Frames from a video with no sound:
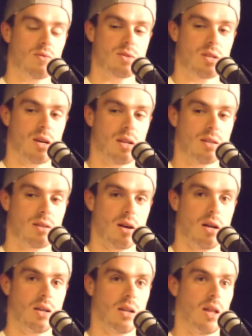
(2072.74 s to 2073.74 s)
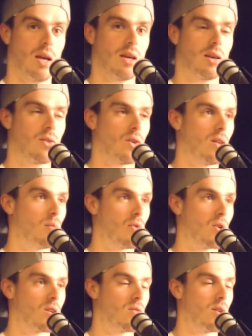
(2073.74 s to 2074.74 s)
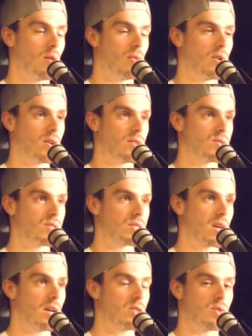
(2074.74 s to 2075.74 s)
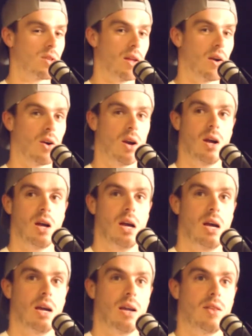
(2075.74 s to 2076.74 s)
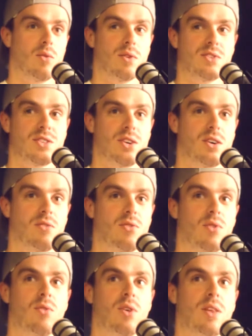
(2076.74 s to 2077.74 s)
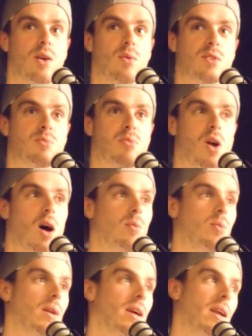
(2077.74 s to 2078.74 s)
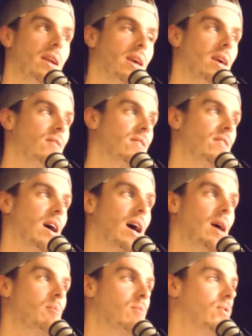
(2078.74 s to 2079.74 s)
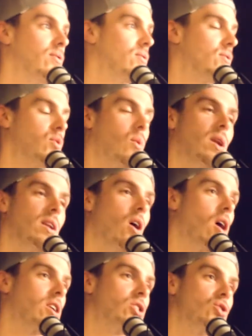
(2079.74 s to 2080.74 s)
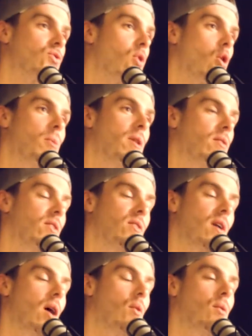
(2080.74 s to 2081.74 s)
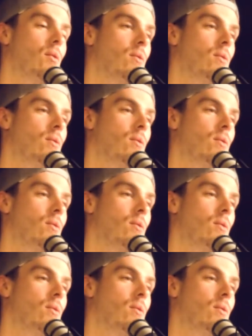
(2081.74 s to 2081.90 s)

what was that, Onion Lake on the border of Alberta and Saskatchewan there, in the reserve, there was probably at any given time 20 dogs just roaming the town.